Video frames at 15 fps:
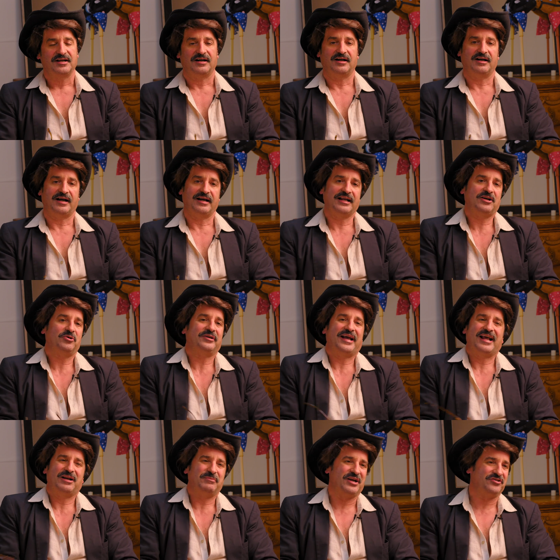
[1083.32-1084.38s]
Uh, and I call it
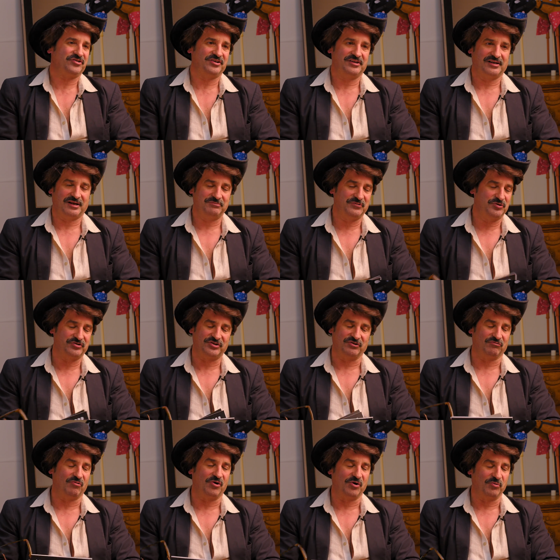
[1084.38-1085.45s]
animation. I'm using the
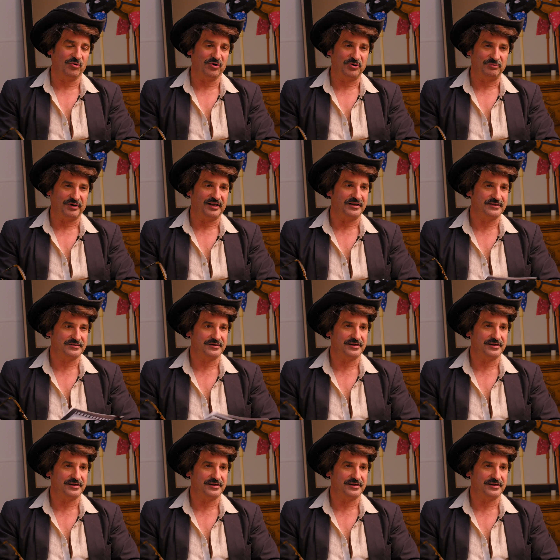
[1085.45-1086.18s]
wrong word, but it's